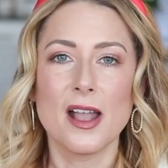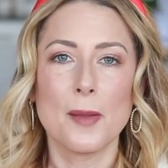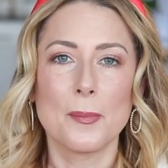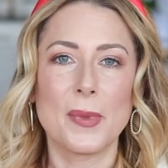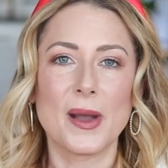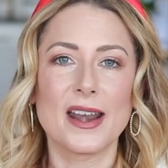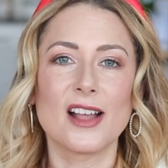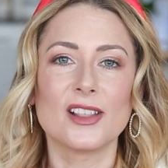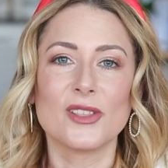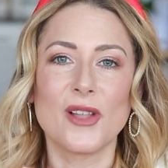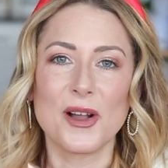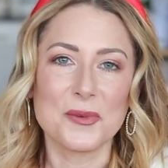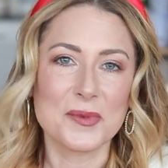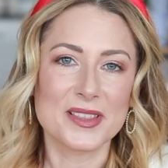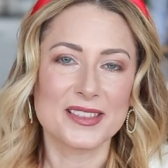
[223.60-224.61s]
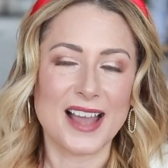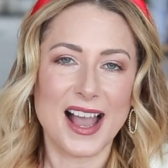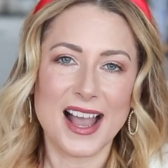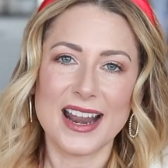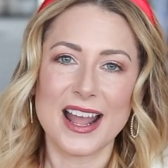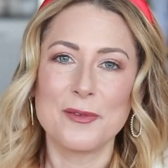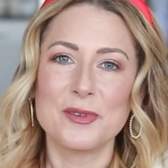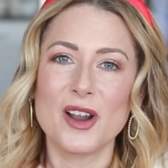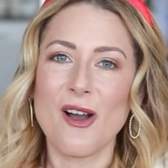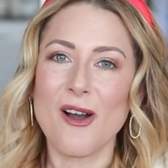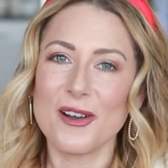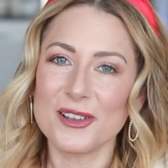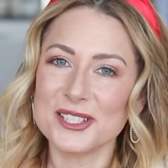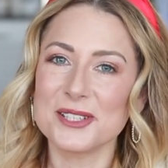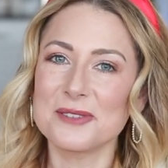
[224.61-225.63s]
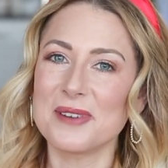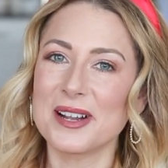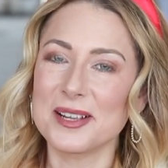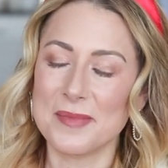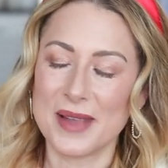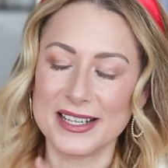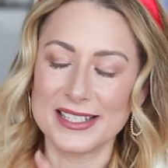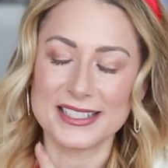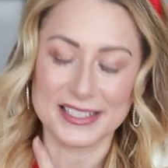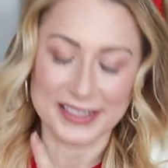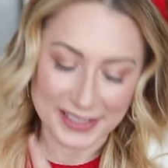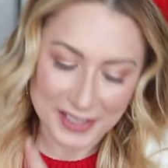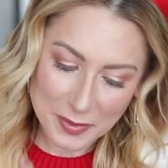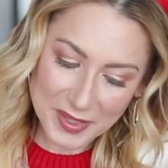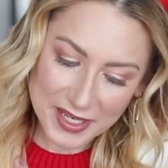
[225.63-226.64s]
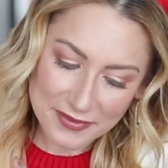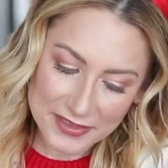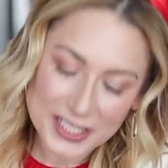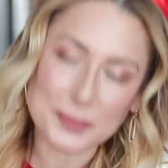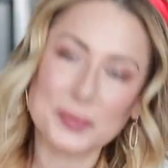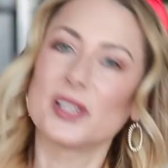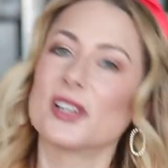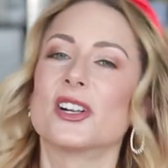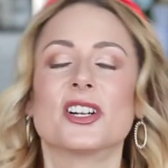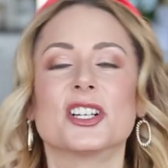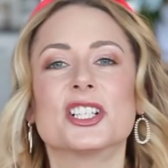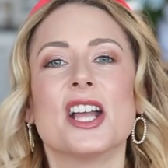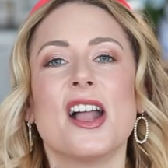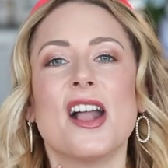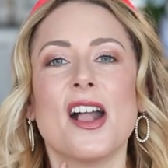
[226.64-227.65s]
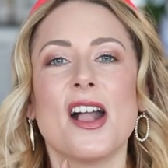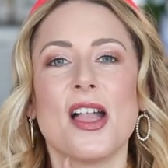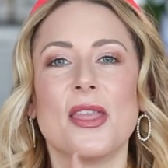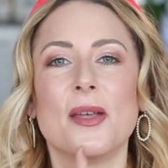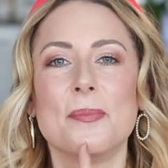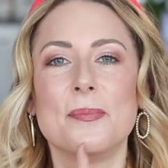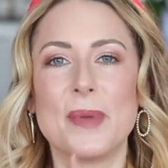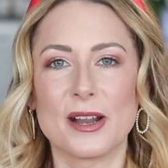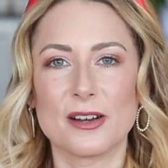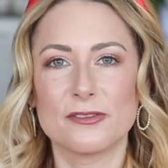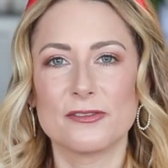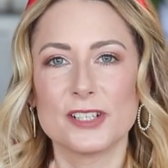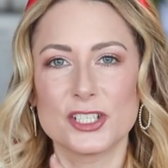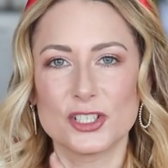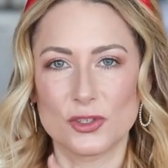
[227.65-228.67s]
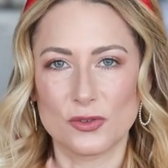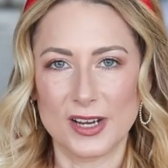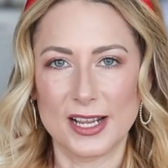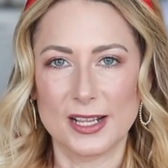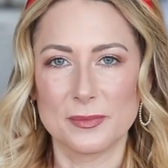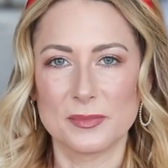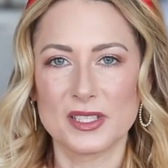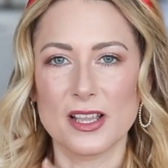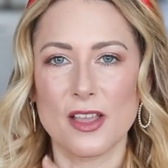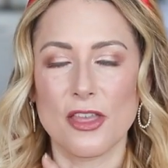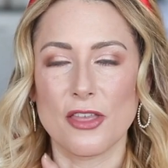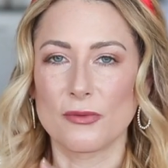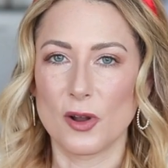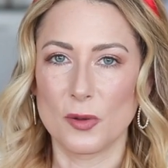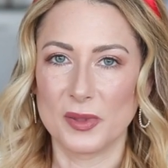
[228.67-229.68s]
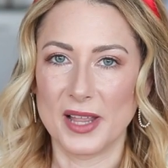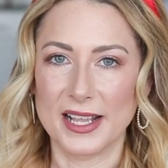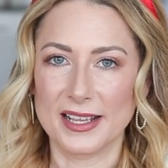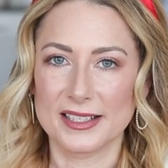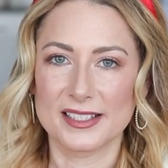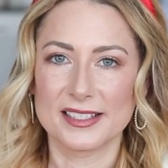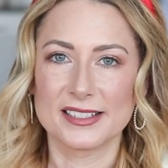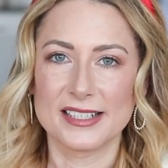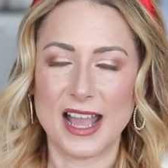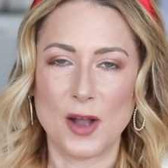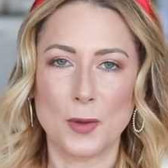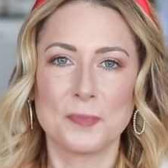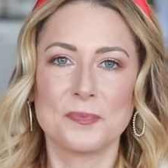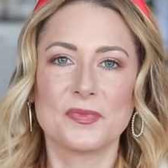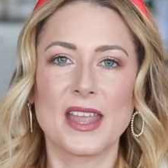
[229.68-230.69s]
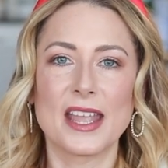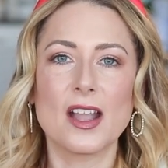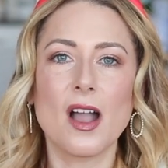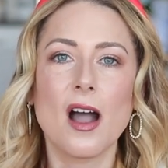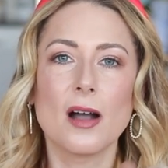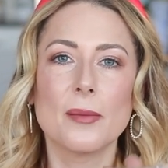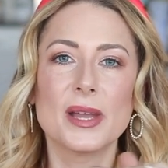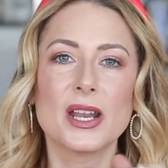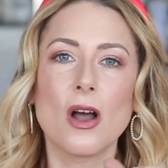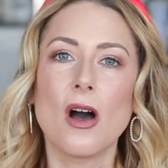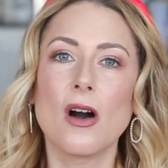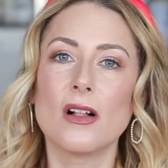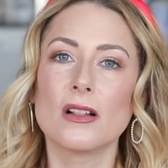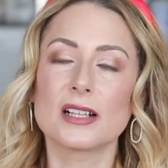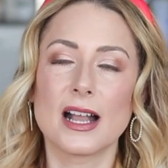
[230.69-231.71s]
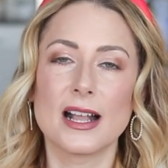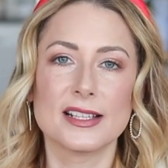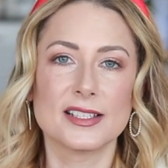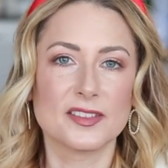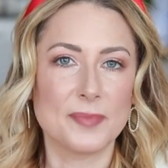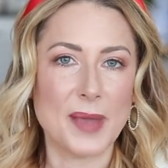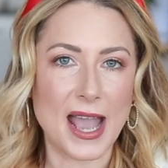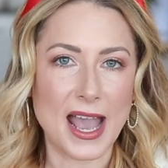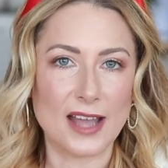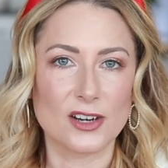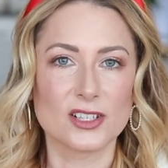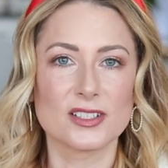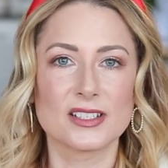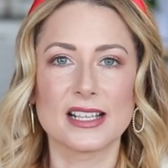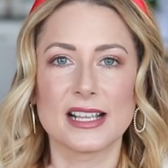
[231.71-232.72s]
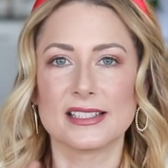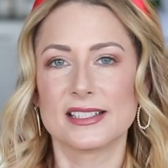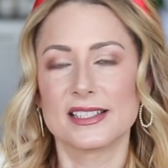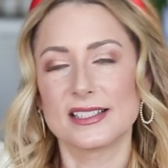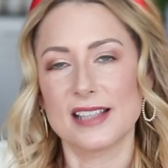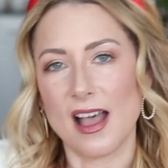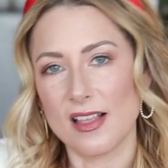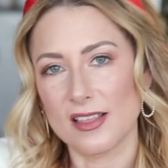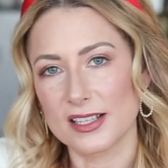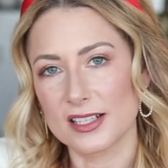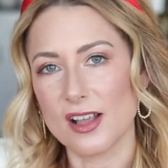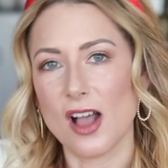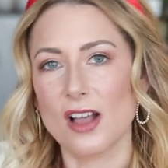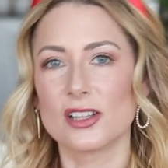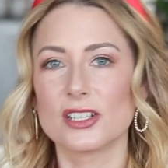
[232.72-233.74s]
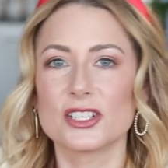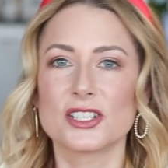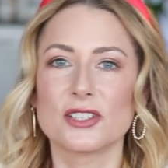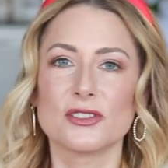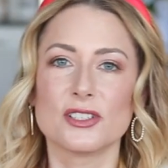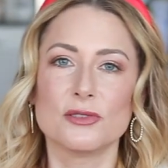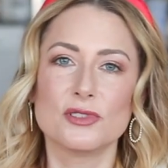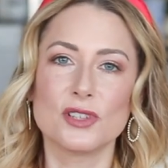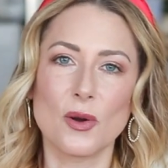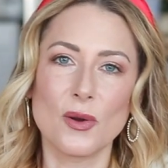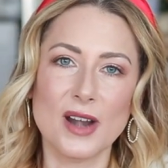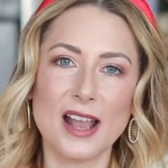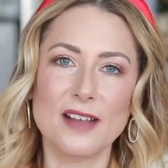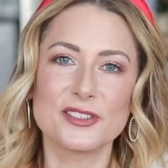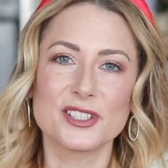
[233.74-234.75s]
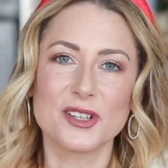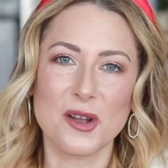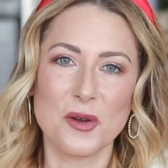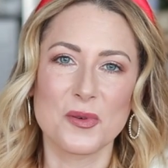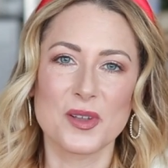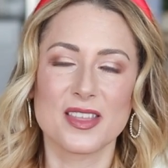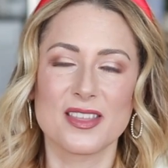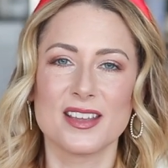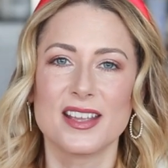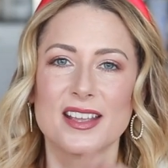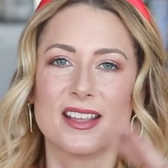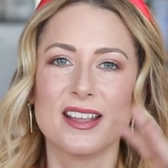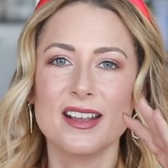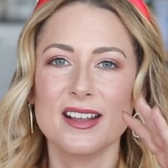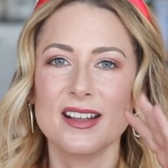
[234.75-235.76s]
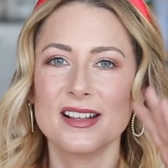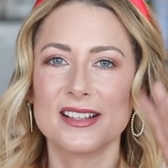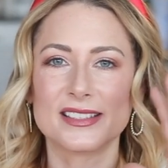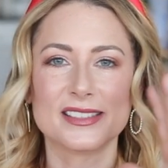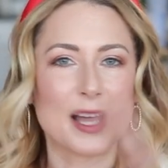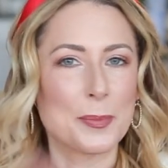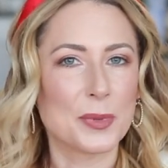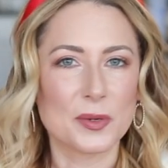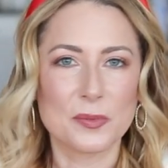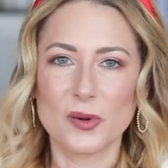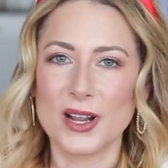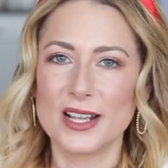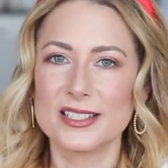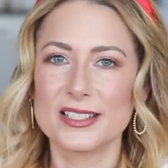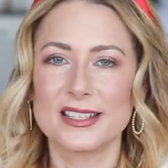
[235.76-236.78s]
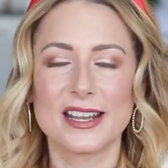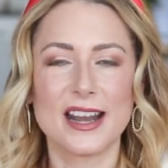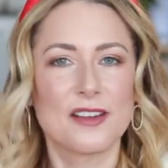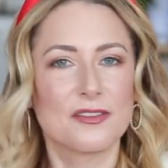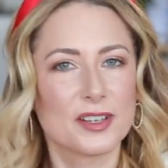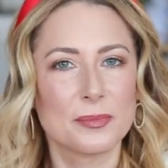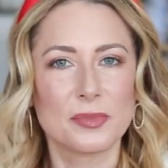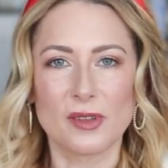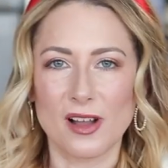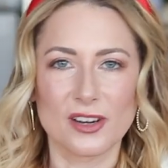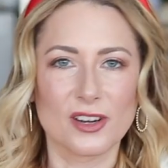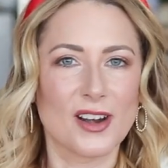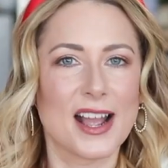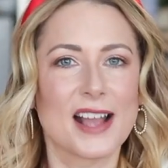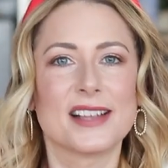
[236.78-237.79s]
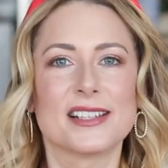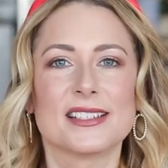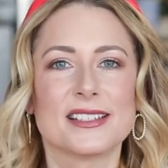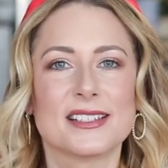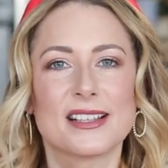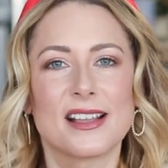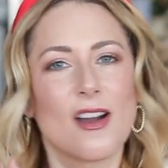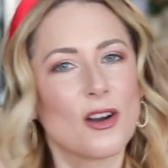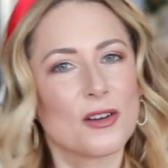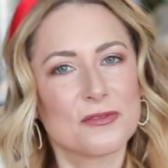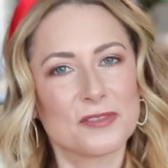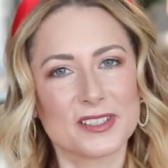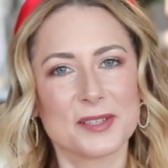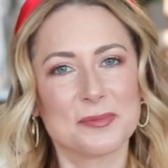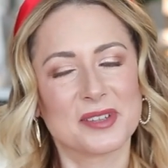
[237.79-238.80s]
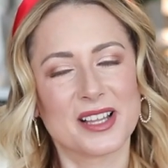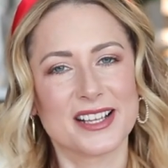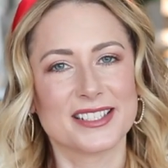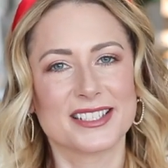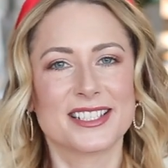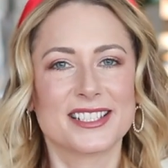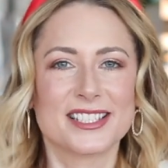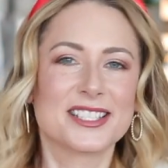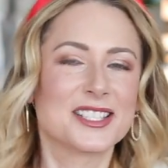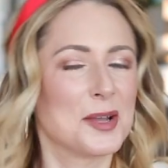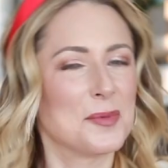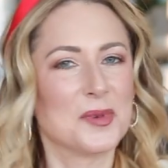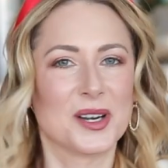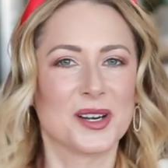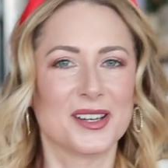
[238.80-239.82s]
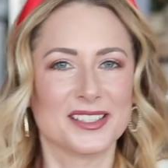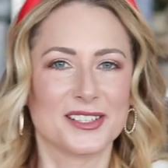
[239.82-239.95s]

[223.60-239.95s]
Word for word: But along with that, I would also recommend, it's a little bit of a splurge, the Barefoot Dreams throw blankets. Now, they come in all kinds of patterns and solid color, so you don't have to go with the leopard print that every blogger has artfully placed somewhere in